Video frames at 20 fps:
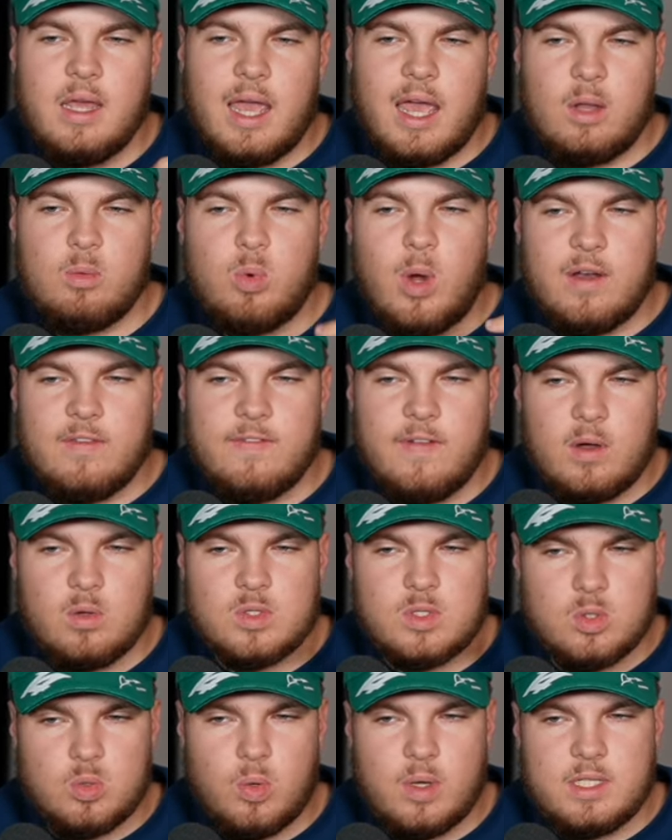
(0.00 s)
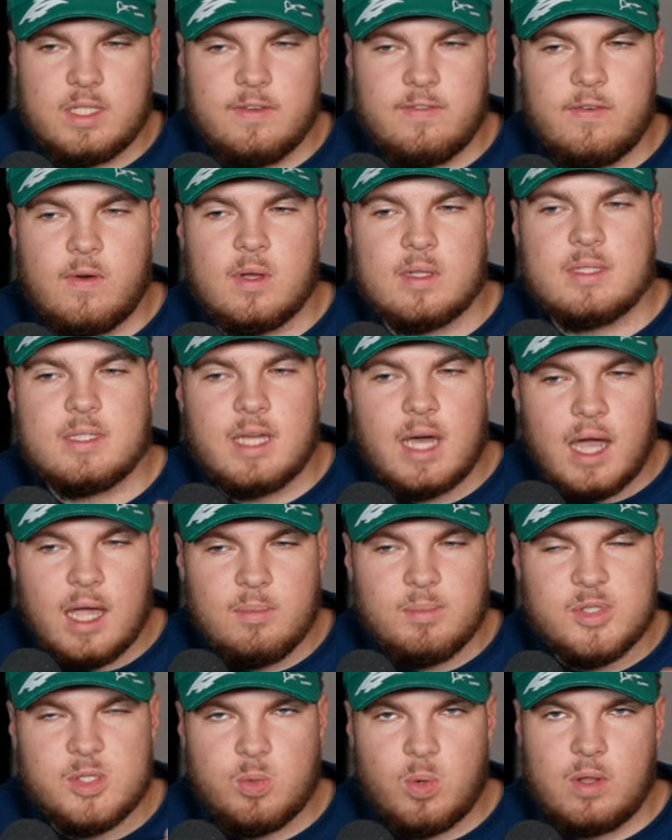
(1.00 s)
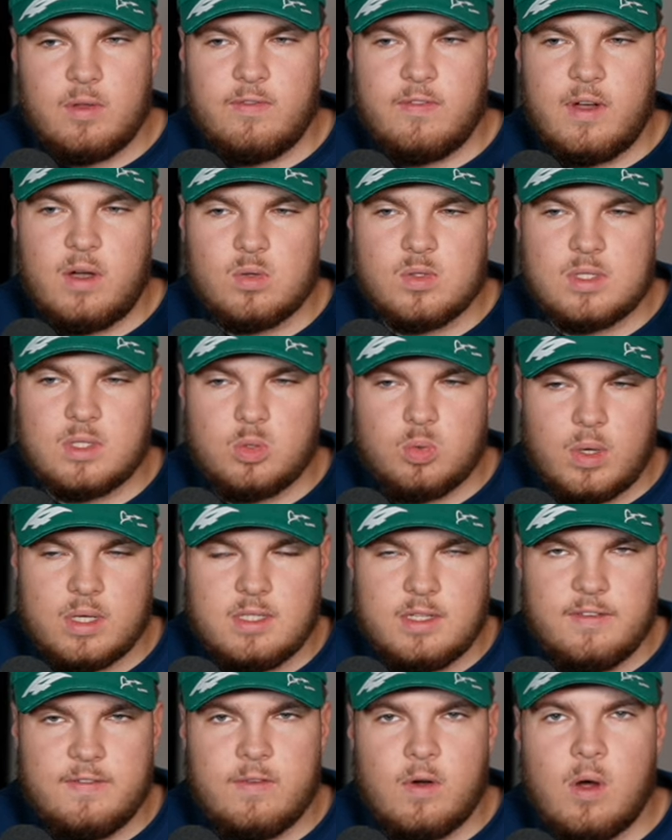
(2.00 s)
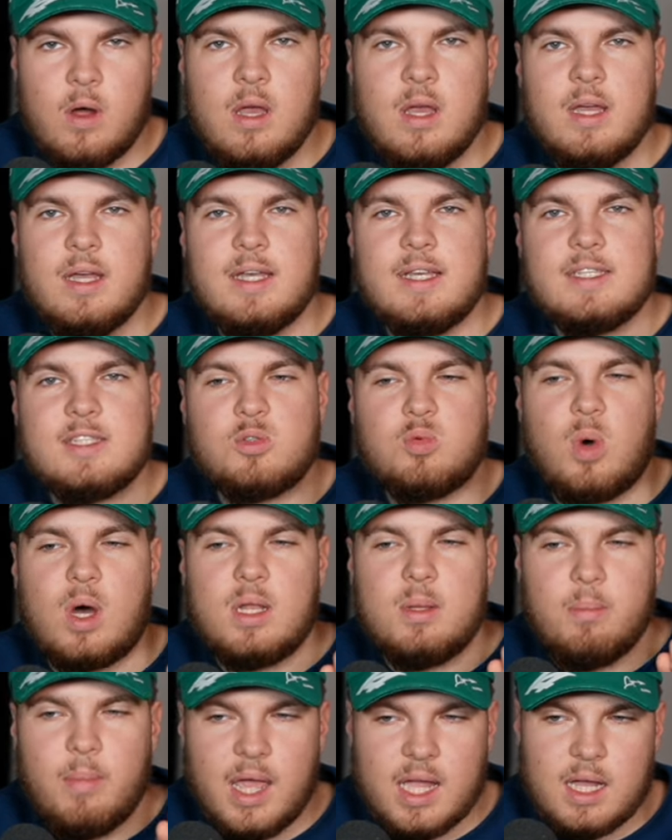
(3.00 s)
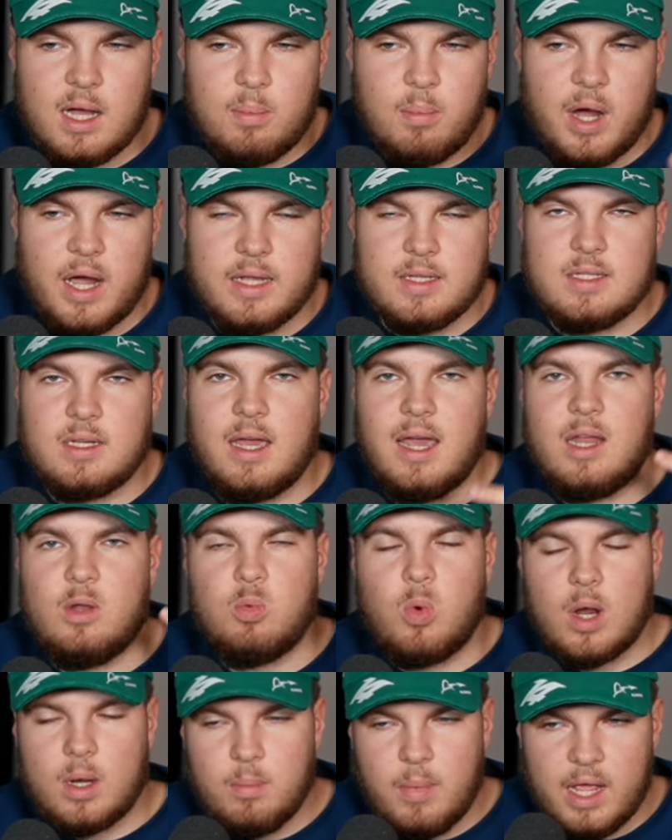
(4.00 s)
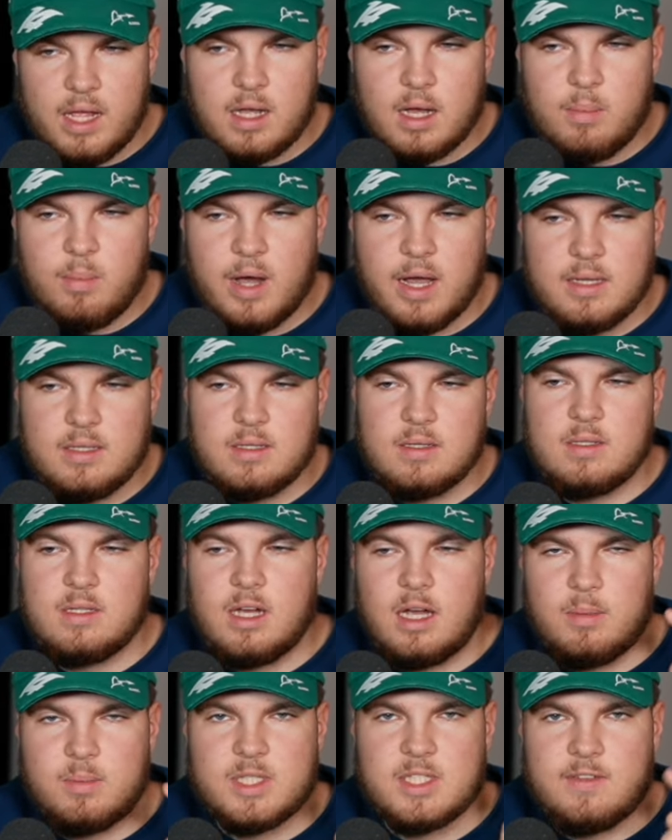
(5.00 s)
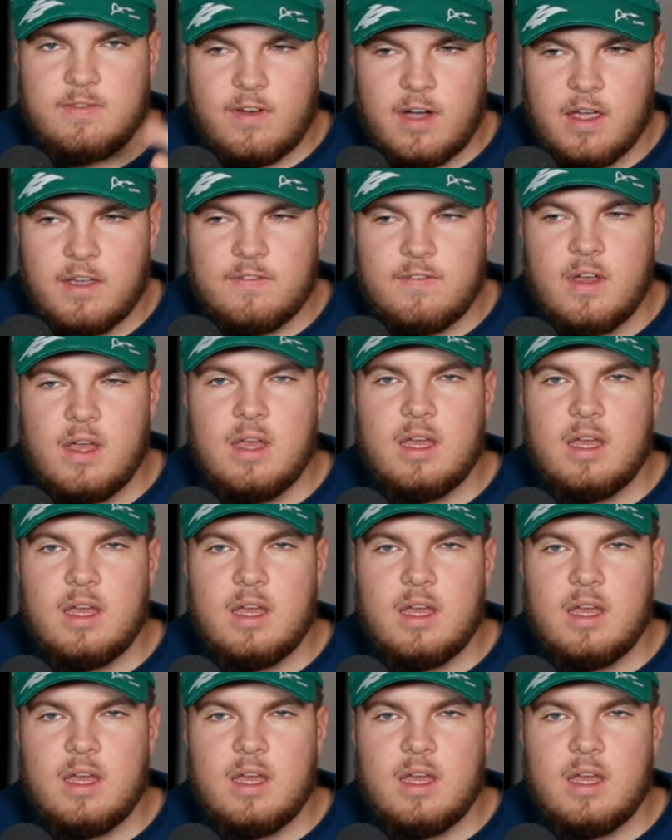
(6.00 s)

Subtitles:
and 1024 times 1024 is 1 megabyte, and 1 megabyte times 5